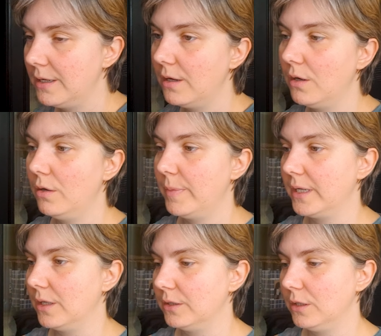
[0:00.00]
Oh my
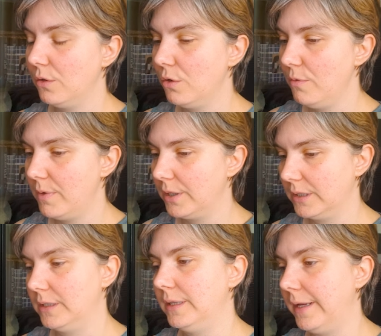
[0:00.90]
god, the
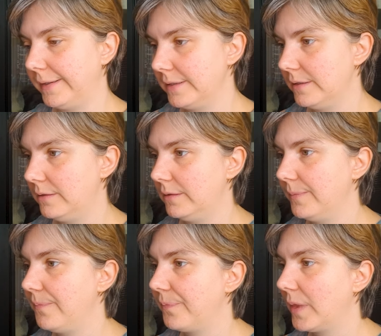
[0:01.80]
Logomark next.
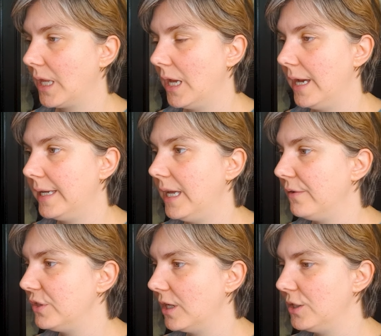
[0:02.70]
I
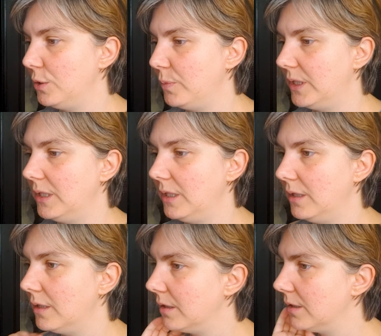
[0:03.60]
gave
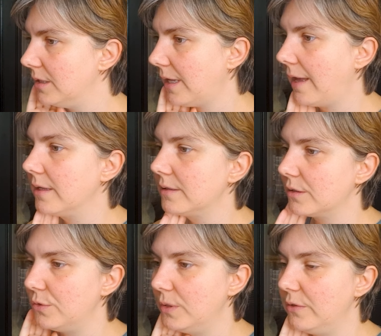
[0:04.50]
ChatGPT the
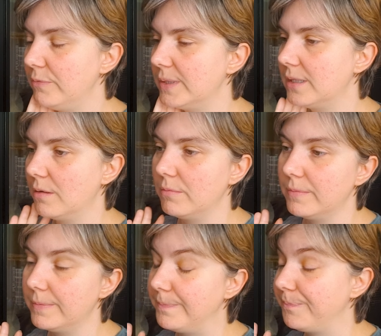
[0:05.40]
task to give me
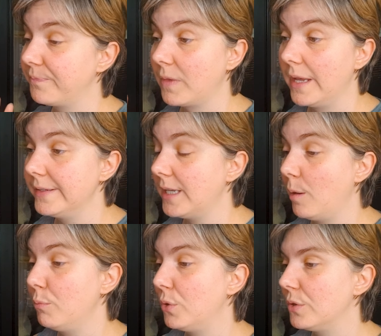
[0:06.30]
some
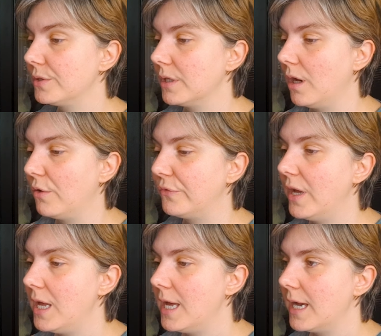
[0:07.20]
examples of
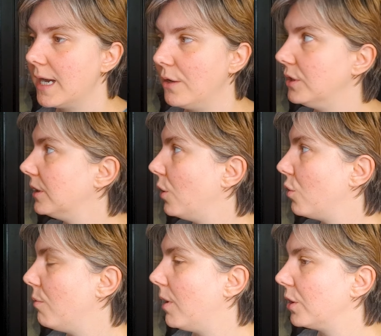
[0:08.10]
how the
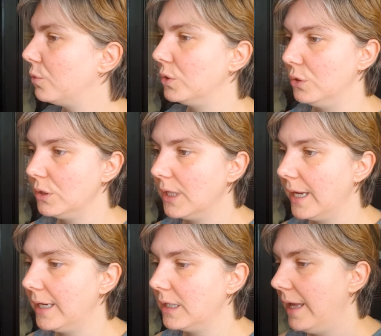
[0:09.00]
Logomark would look
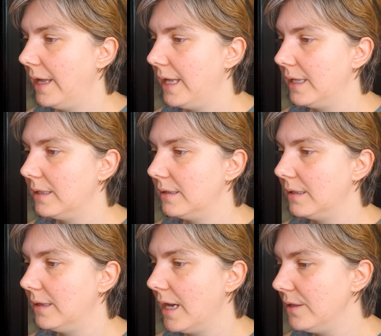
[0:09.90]
like, and
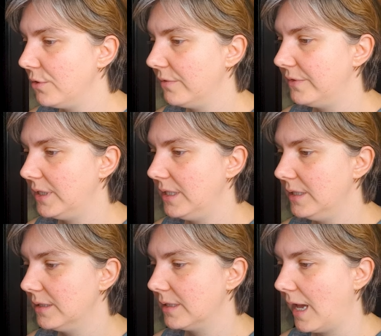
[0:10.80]
neither of
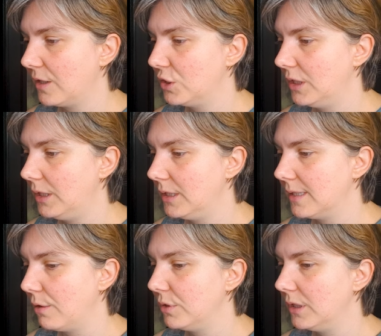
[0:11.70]
these actually
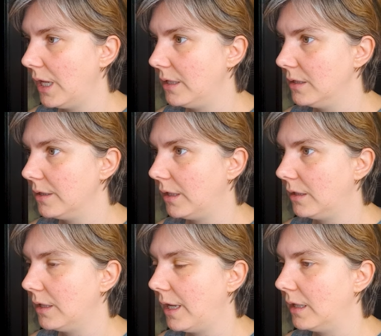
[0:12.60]
sounded
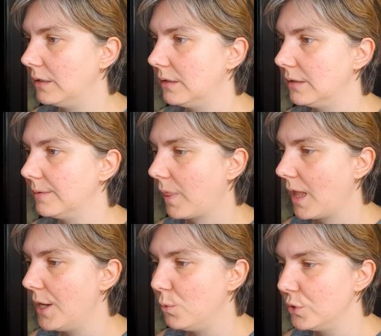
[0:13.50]
anything that
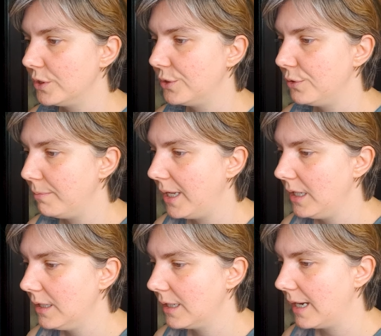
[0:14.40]
I wanted to
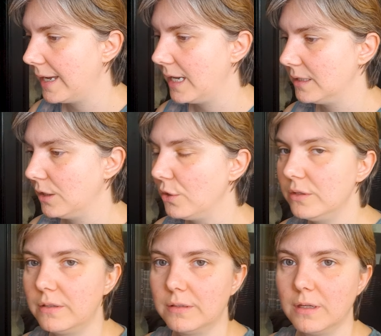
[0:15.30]
make. I had a
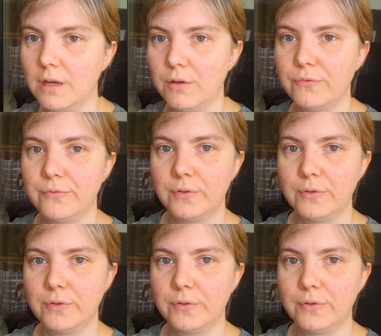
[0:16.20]
lot of